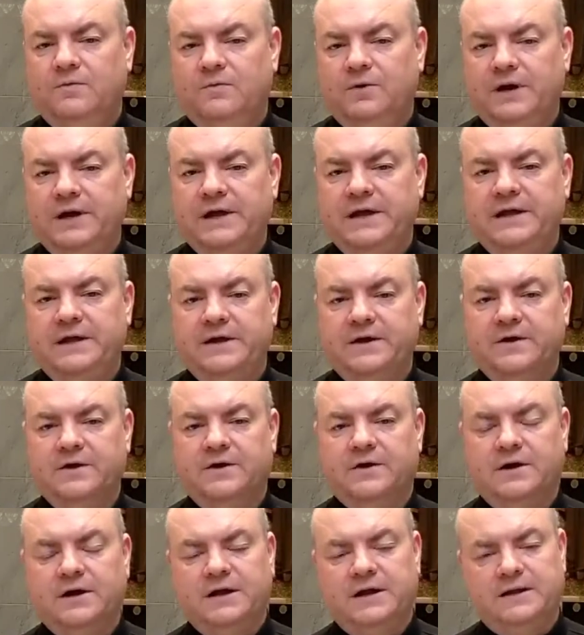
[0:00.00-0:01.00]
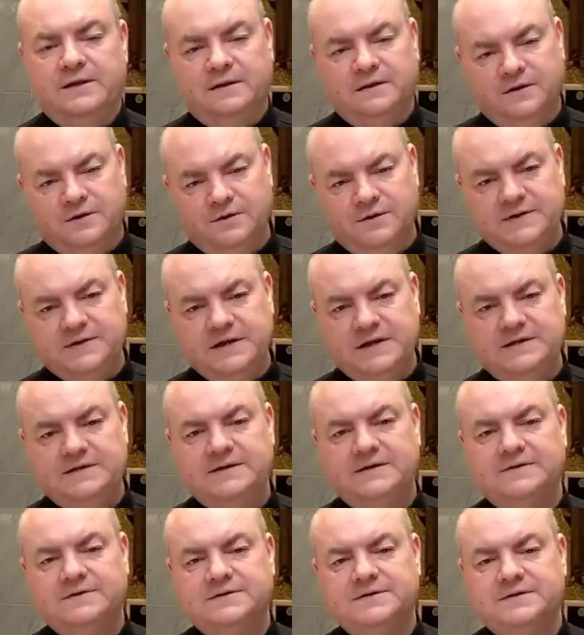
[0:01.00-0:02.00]
we hear in little
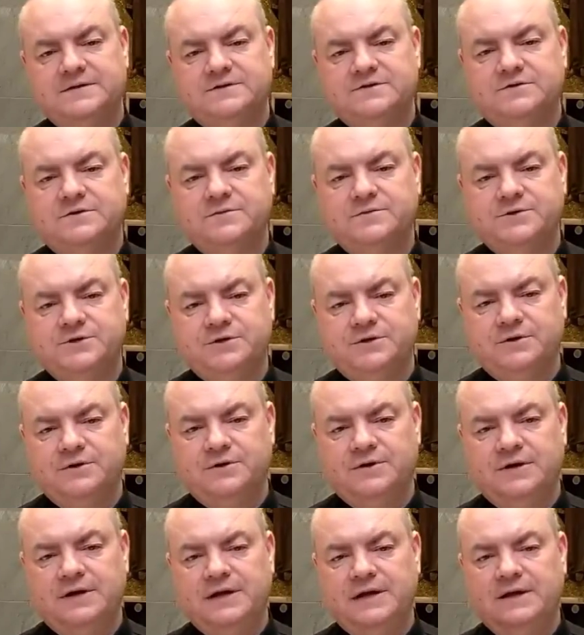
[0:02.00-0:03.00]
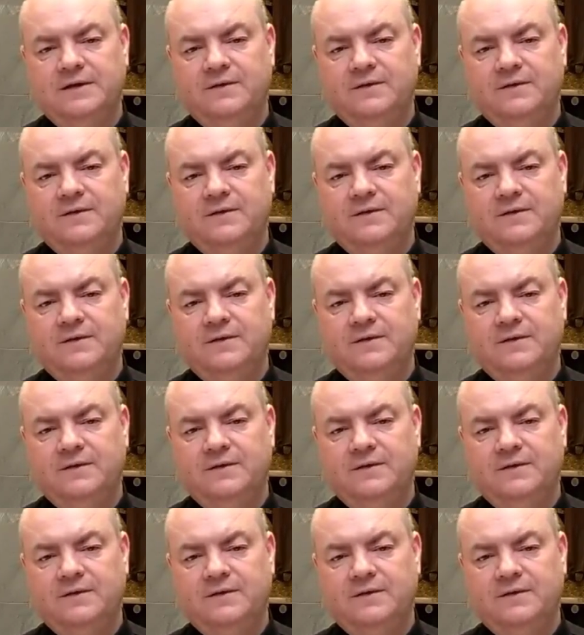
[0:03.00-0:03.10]
details in Scripture